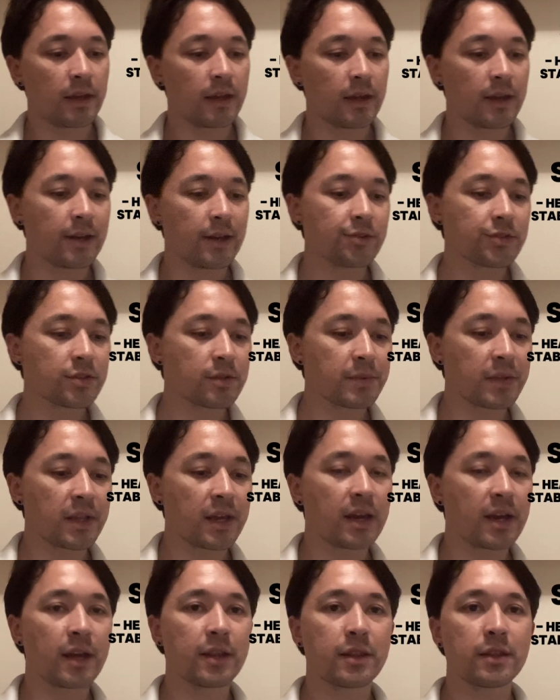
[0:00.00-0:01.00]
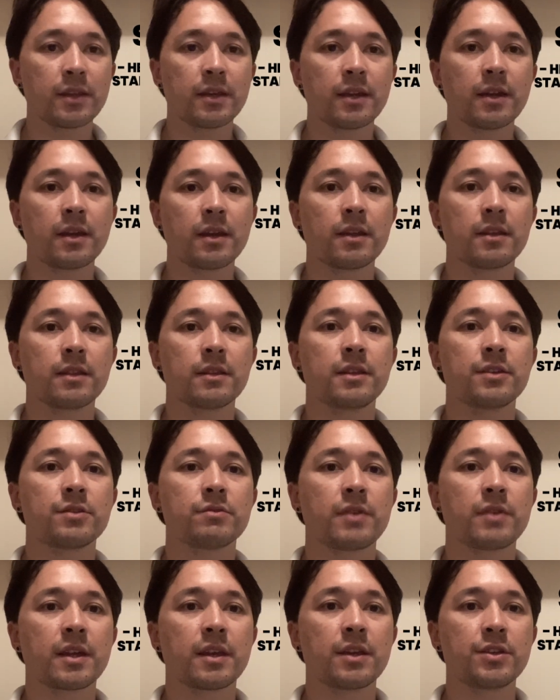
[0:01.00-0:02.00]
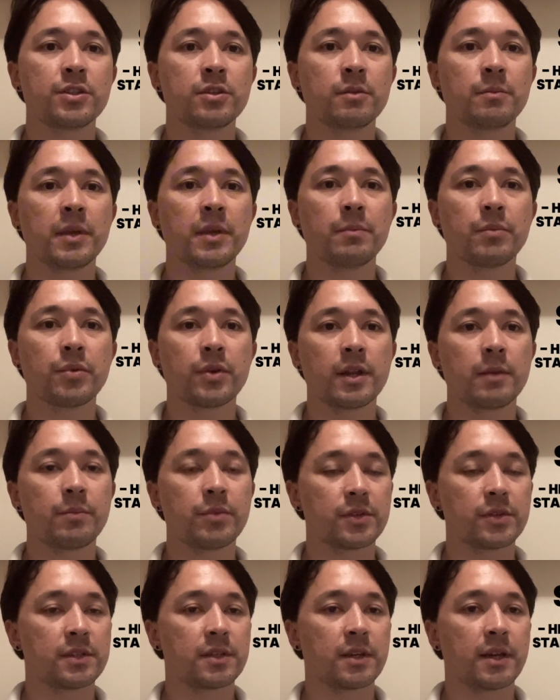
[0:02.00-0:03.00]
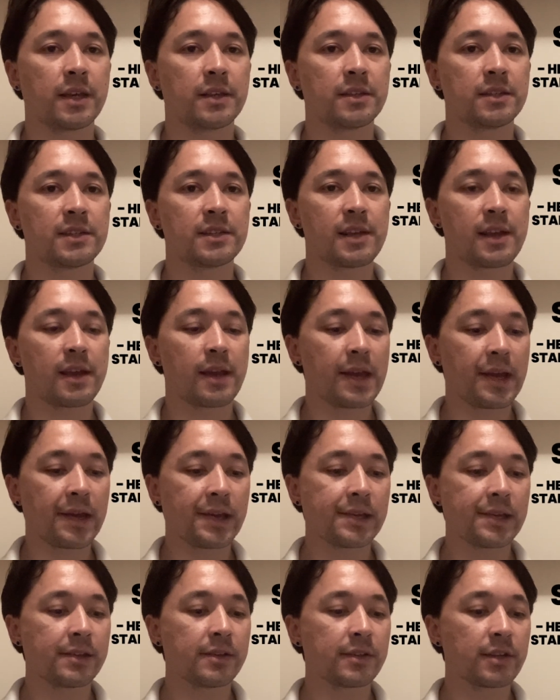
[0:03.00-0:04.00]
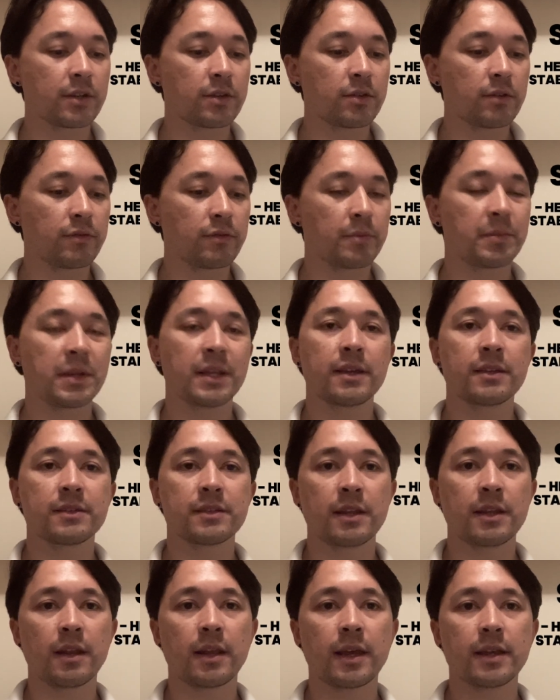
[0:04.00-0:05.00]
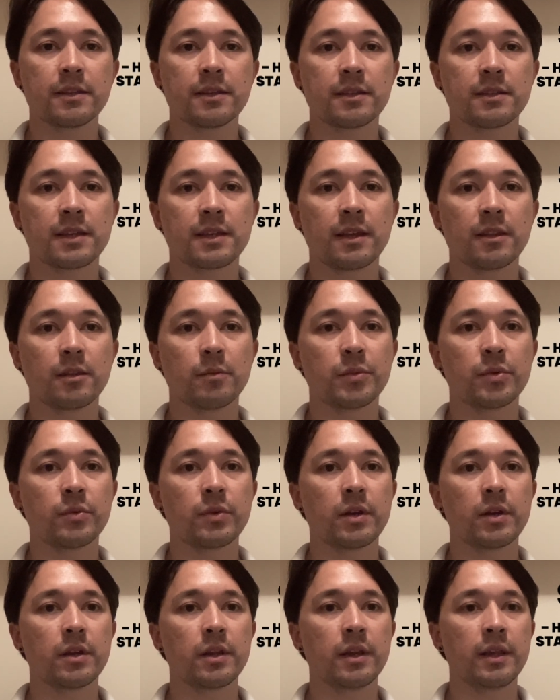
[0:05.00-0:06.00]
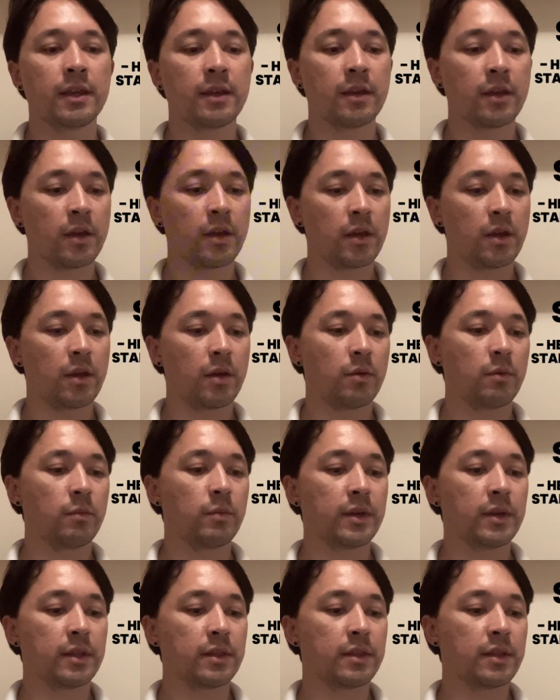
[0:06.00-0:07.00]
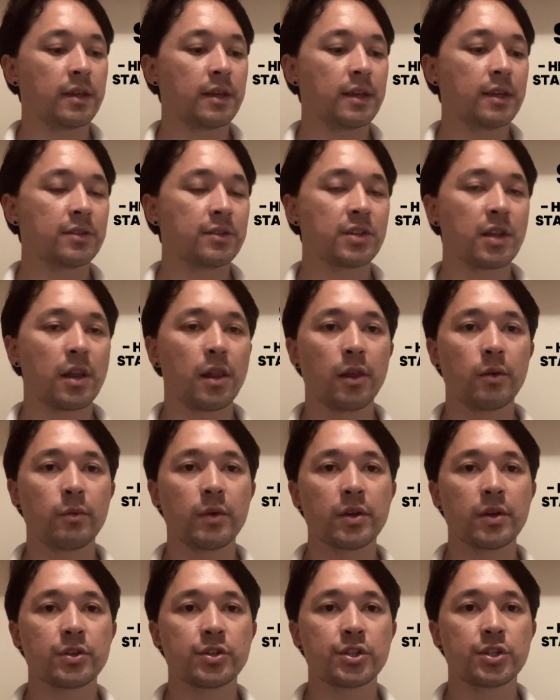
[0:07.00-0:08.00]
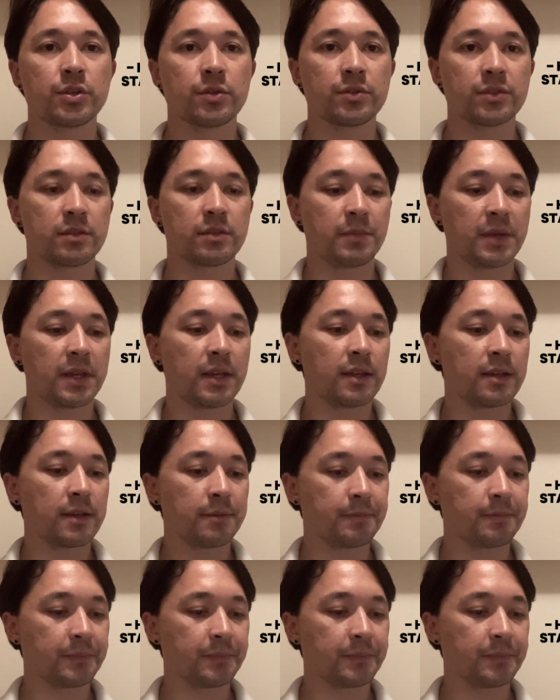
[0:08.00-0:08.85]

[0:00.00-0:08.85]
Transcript: And on top of that, I think this racket should be pretty precise and good for players that like to take the ball early with its lower shot speed.